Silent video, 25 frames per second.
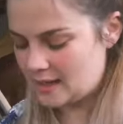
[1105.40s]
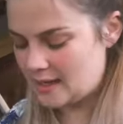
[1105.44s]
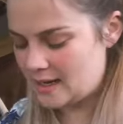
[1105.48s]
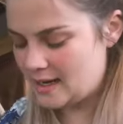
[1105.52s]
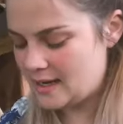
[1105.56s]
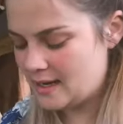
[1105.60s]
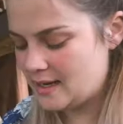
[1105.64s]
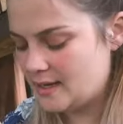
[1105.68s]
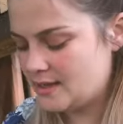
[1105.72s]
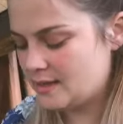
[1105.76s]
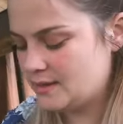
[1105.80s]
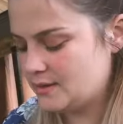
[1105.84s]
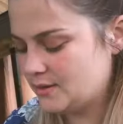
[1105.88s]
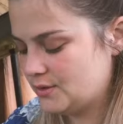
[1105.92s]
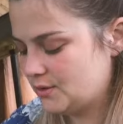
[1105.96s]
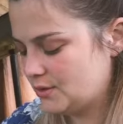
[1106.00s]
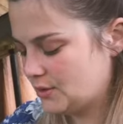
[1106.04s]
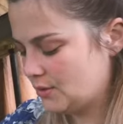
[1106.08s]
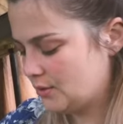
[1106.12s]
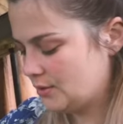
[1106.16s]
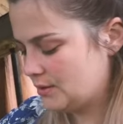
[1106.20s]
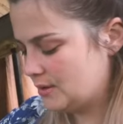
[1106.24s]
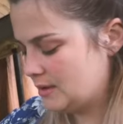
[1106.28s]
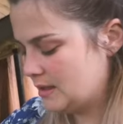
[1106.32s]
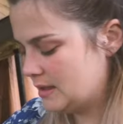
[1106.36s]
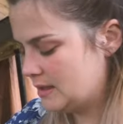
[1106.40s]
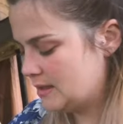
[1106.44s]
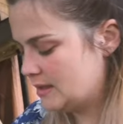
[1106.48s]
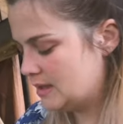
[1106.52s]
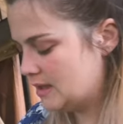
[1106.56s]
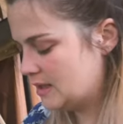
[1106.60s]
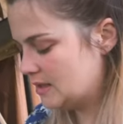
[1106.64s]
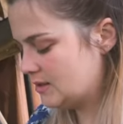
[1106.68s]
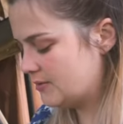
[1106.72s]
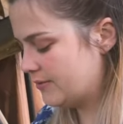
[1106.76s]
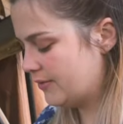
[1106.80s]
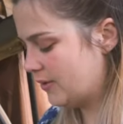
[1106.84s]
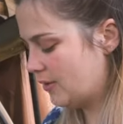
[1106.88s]
And so this
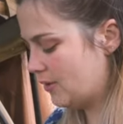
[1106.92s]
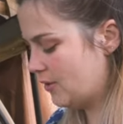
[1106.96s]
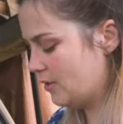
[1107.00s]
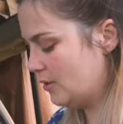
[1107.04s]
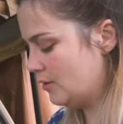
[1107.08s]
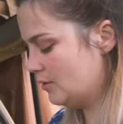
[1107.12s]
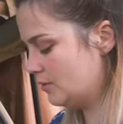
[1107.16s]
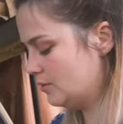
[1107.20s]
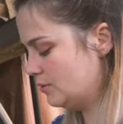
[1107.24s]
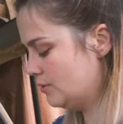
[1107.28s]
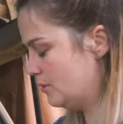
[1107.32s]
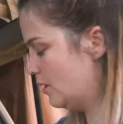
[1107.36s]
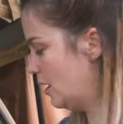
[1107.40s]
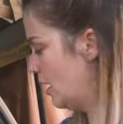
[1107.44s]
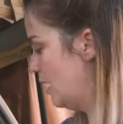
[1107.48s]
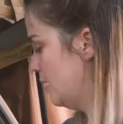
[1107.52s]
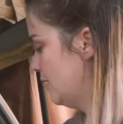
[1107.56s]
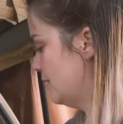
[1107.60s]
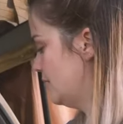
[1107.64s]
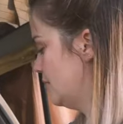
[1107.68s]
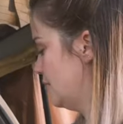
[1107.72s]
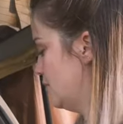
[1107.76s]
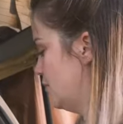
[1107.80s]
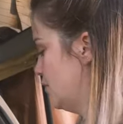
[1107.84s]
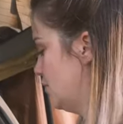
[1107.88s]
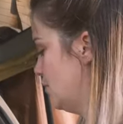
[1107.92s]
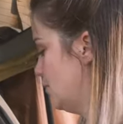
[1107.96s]
is for us